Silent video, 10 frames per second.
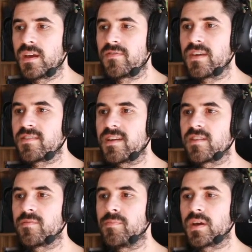This
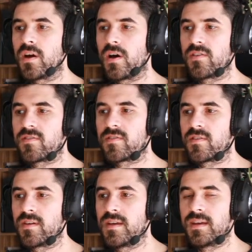is because
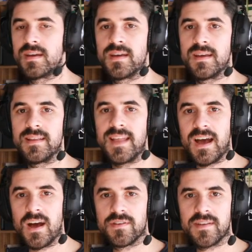
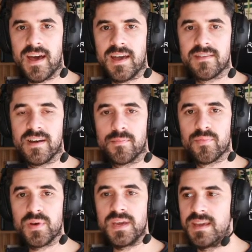now the tires are
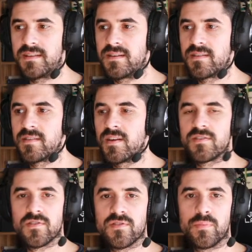preheated,
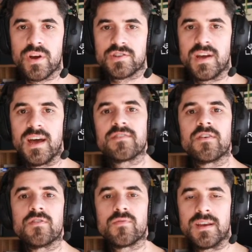so the pressure has
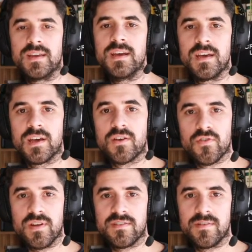already
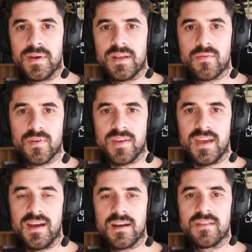increased a bit with the
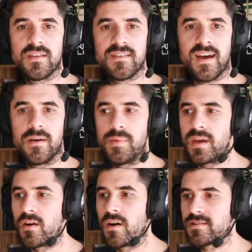air in the tire
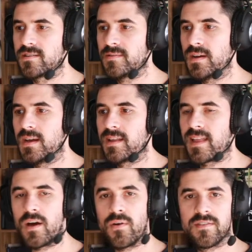being hotter.
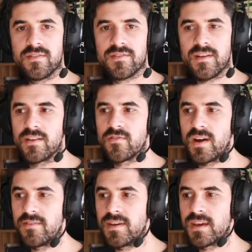Now as you start
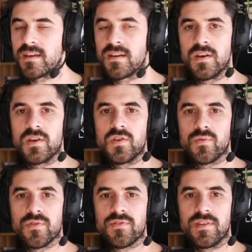driving, you
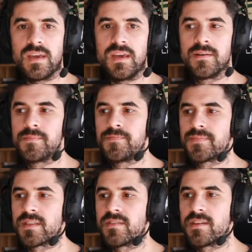will see
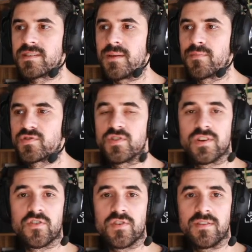this temperature
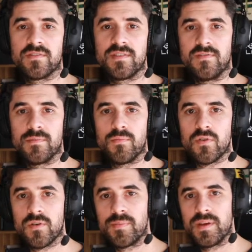increases even
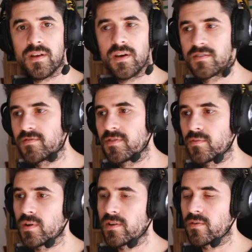more because of the
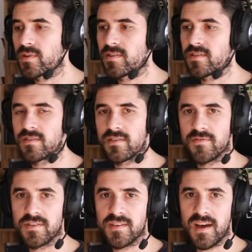rolling resistance of
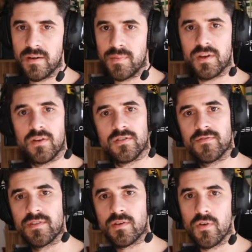the tire, because
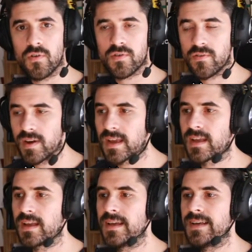of the cornering.
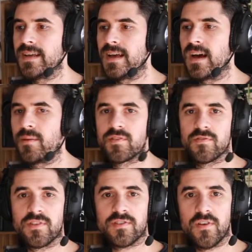So
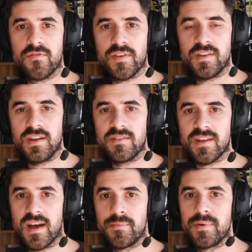the surface heats
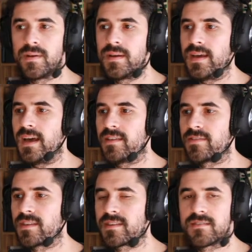up, and
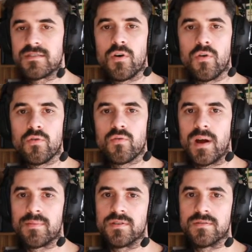the whole
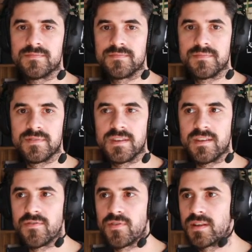rubber, the
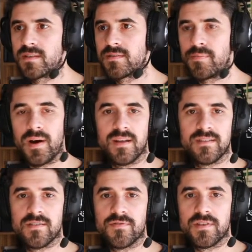different
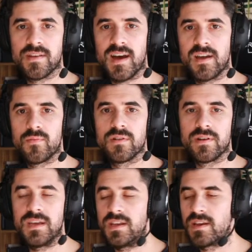parts of the tire will
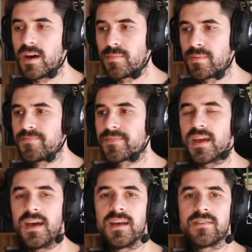heat up,
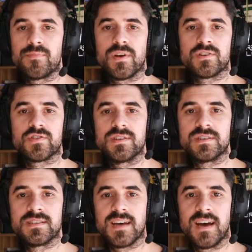and the pressure in
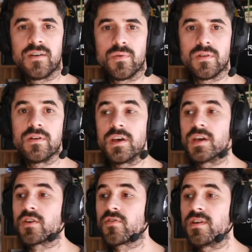the tire will
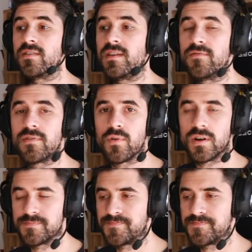increase even more.